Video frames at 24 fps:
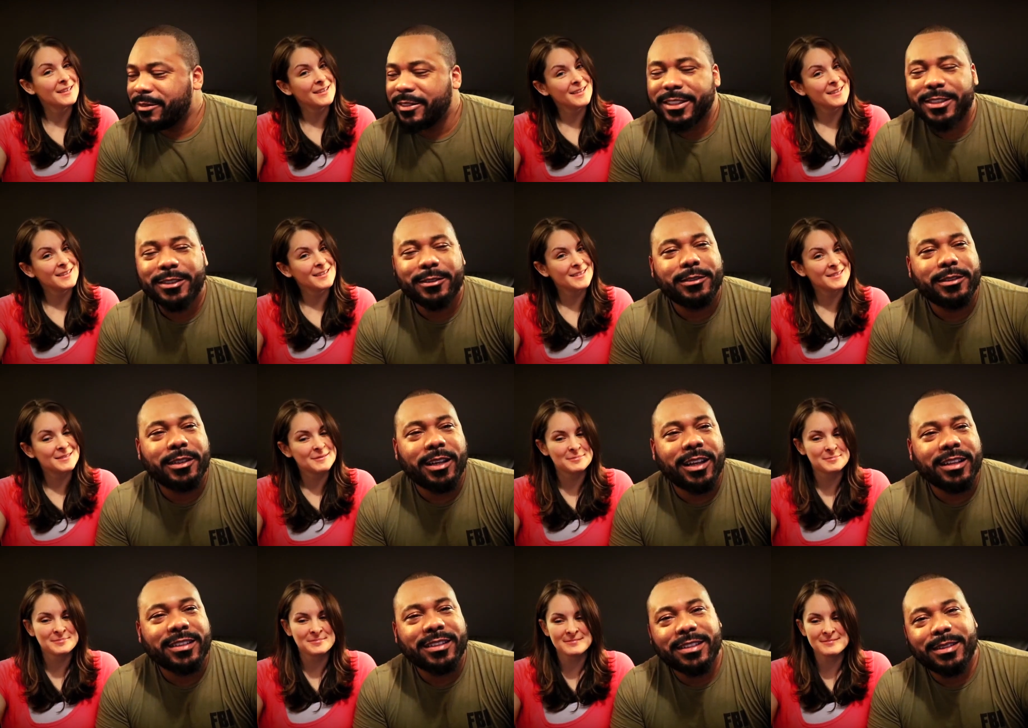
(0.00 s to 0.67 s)
Speaker 1: when you
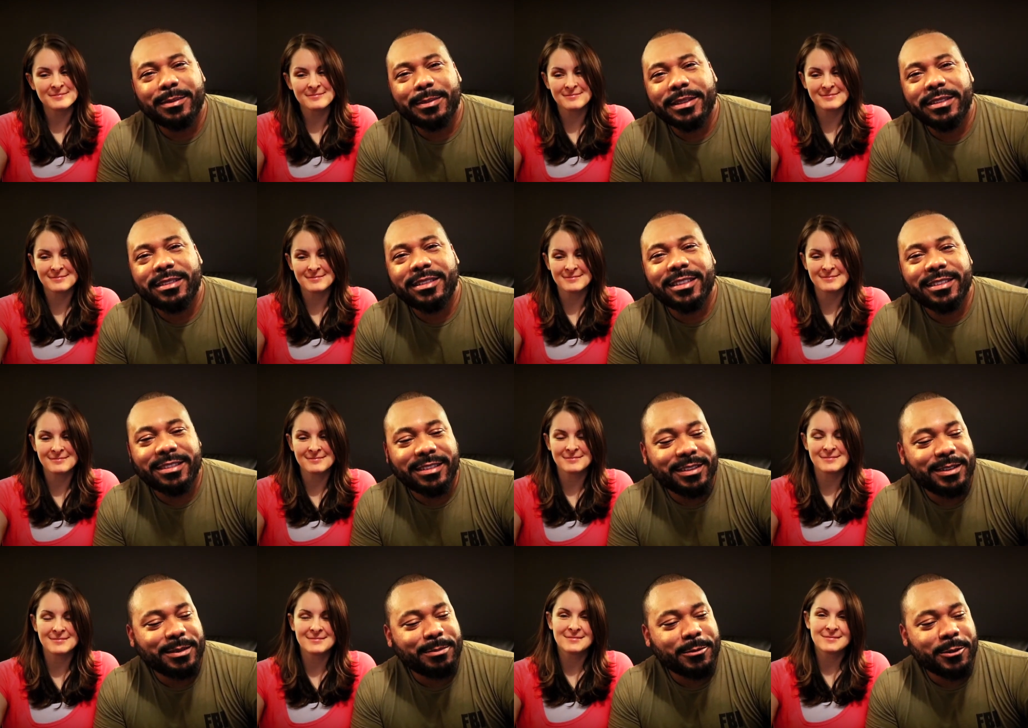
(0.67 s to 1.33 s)
talk to them at
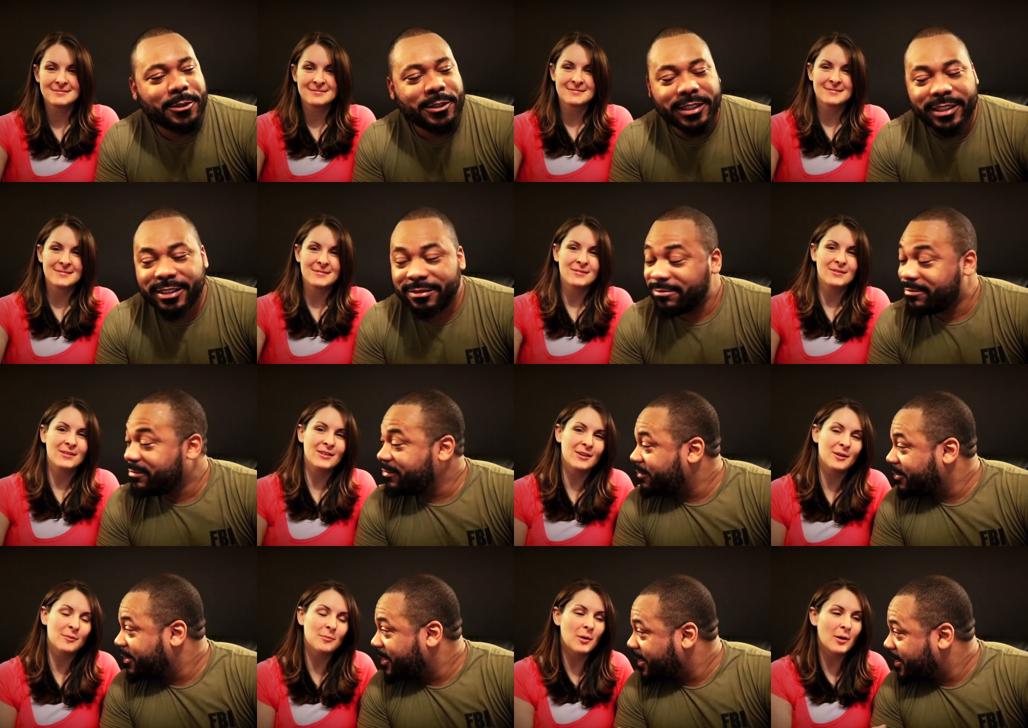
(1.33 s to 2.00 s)
six in the morning.
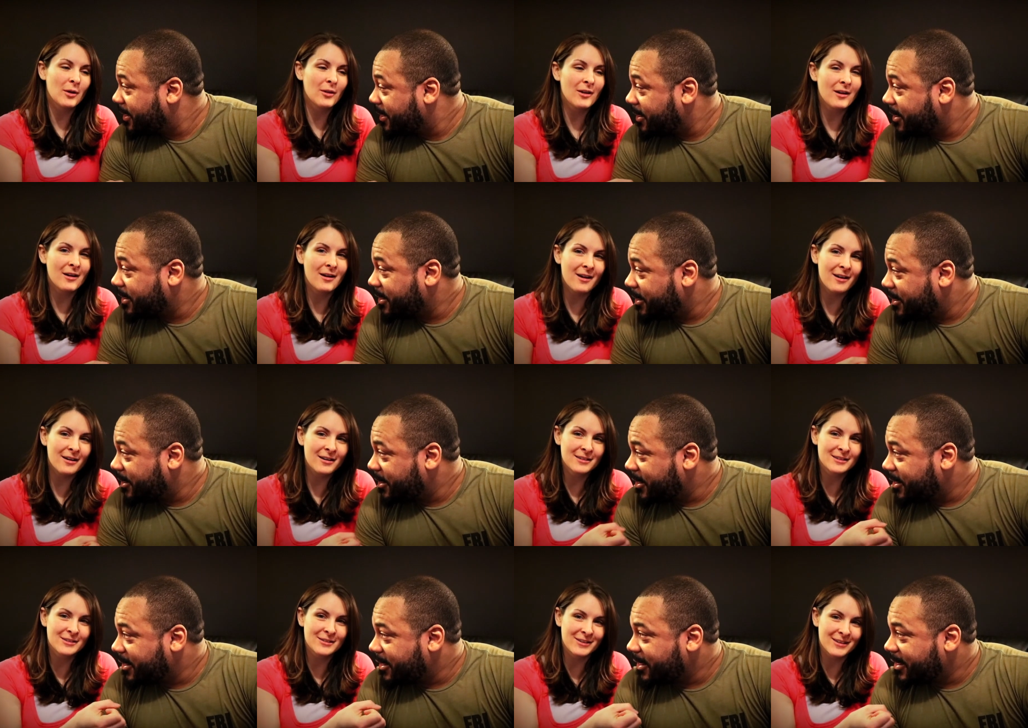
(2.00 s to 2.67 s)
Speaker 2: You can pull our
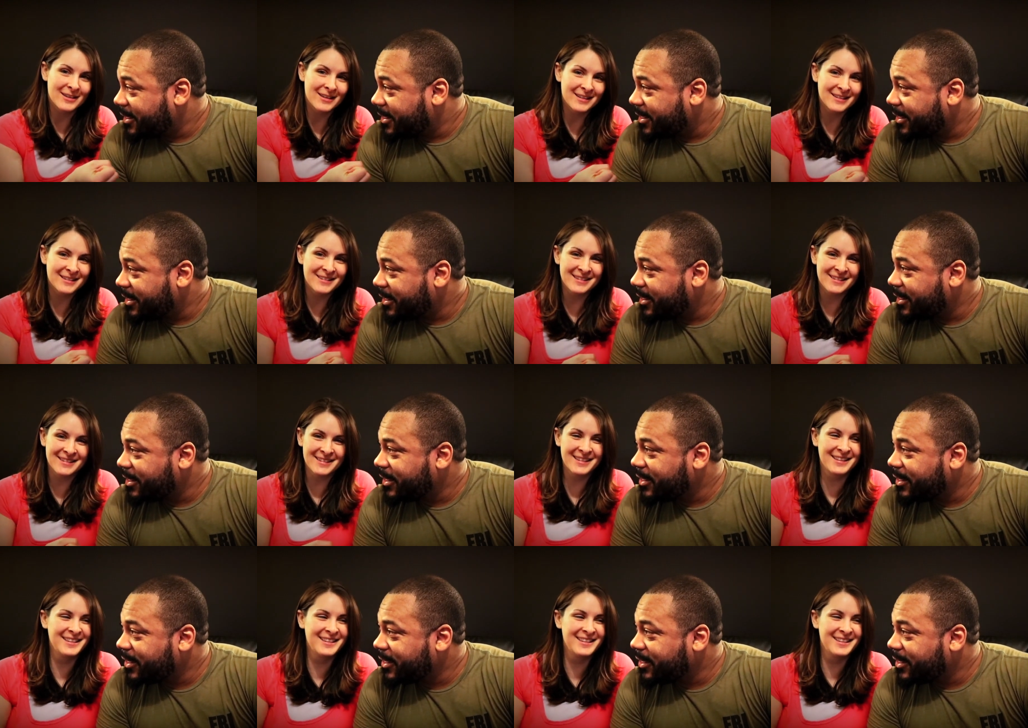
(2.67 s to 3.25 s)
heartstrings.